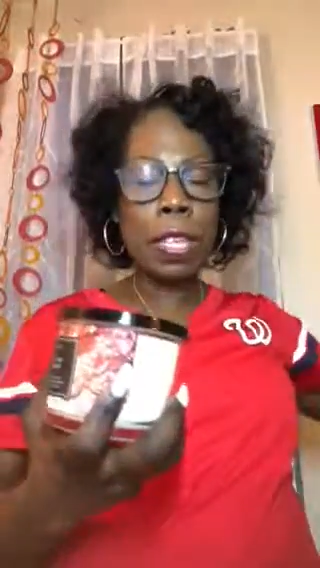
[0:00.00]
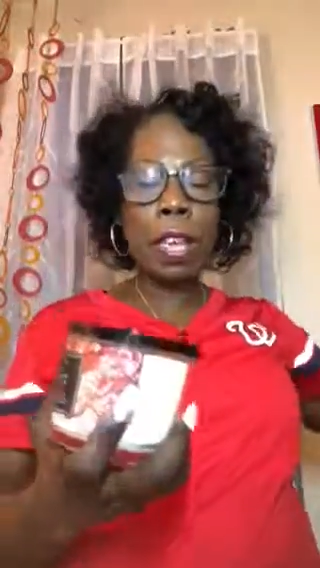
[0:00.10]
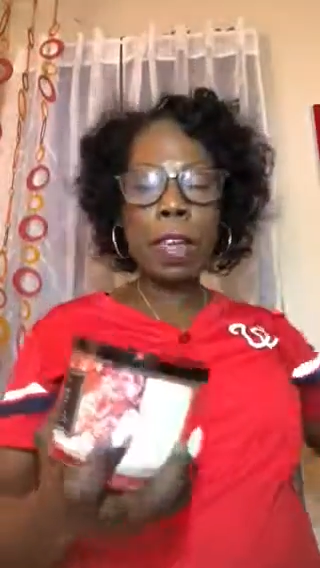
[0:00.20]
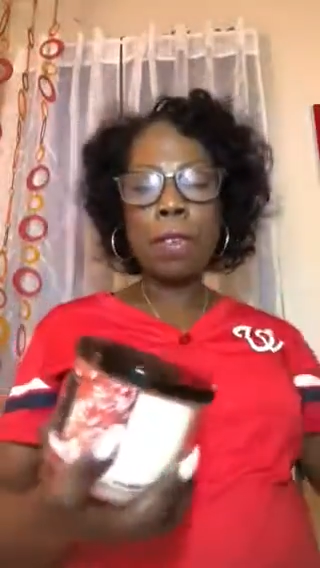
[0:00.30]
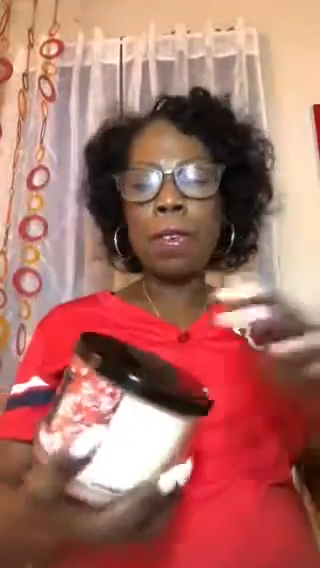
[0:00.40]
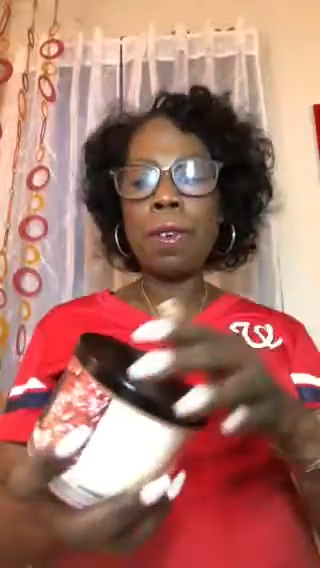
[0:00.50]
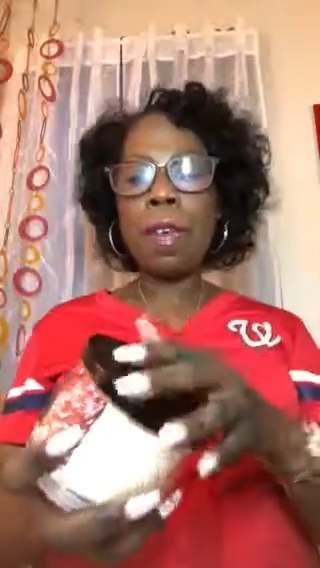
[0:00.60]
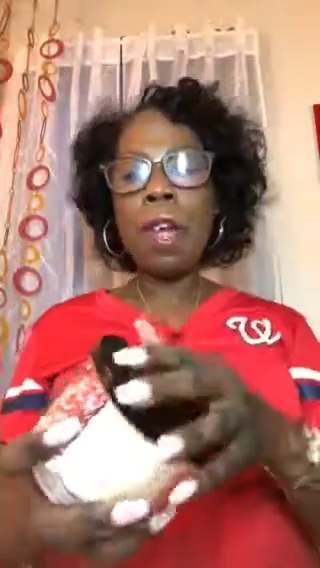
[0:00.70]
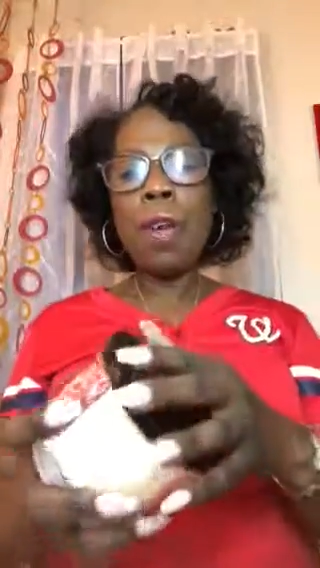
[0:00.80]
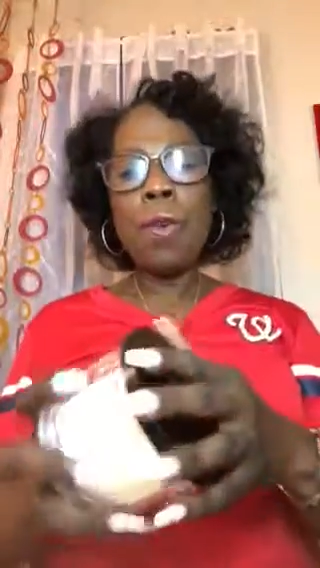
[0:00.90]
the
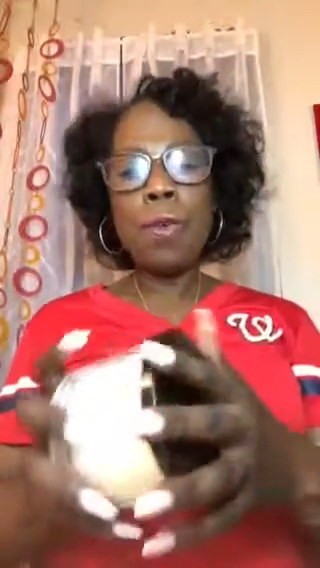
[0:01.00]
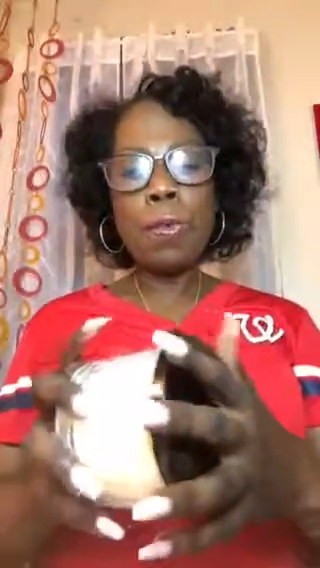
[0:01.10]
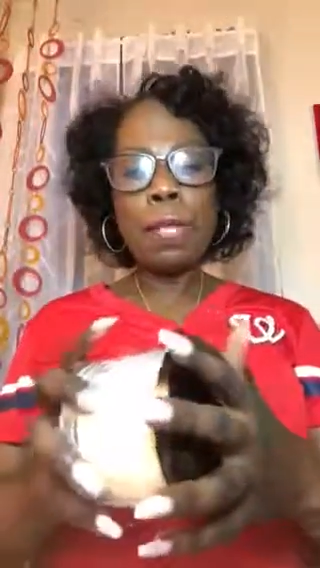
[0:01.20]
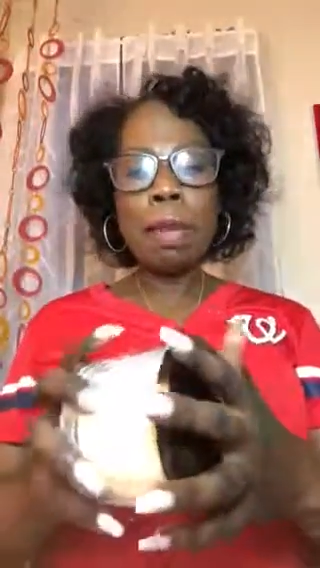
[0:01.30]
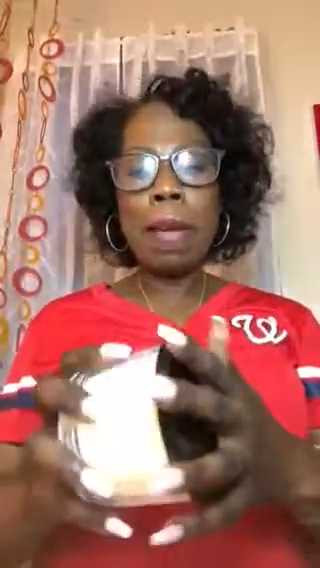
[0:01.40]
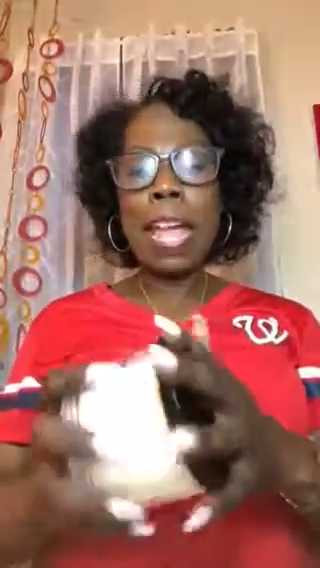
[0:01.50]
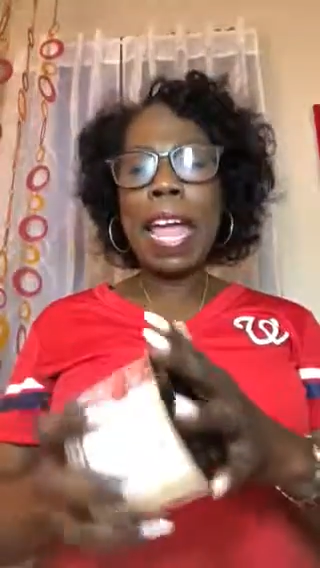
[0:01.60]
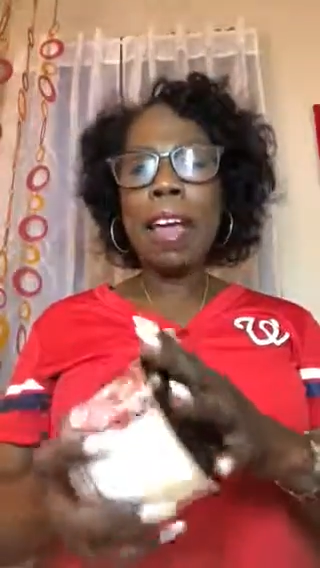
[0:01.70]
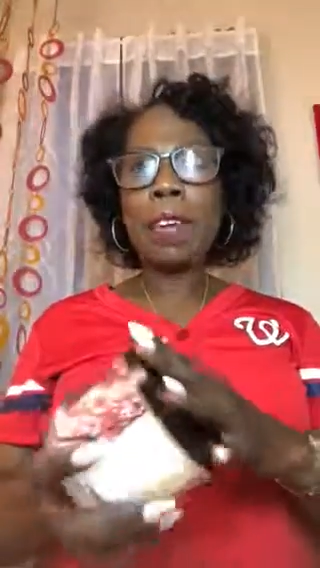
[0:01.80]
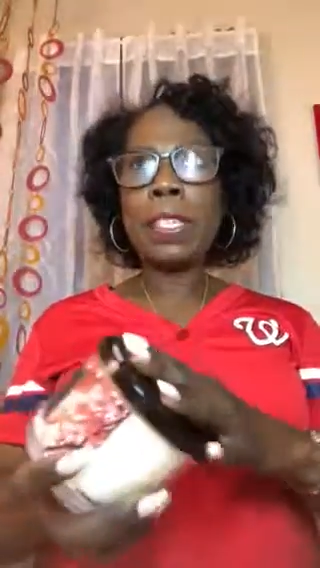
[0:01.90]
other rooms in my
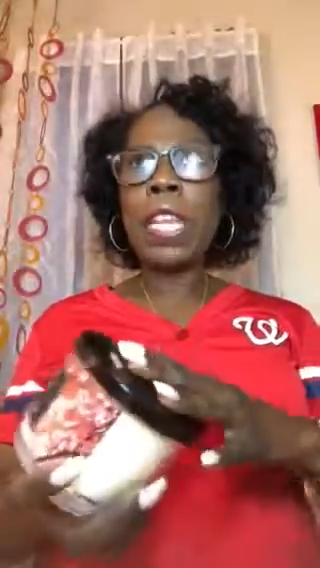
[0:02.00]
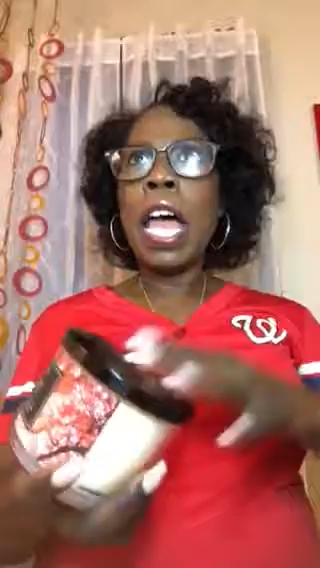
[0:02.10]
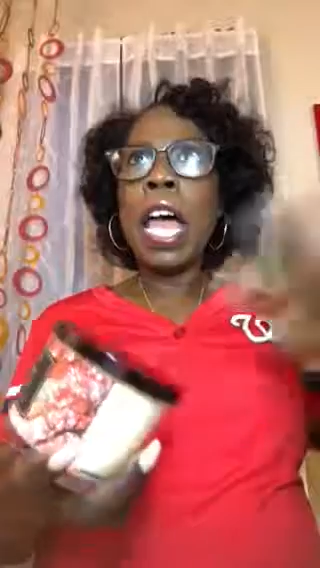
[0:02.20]
house.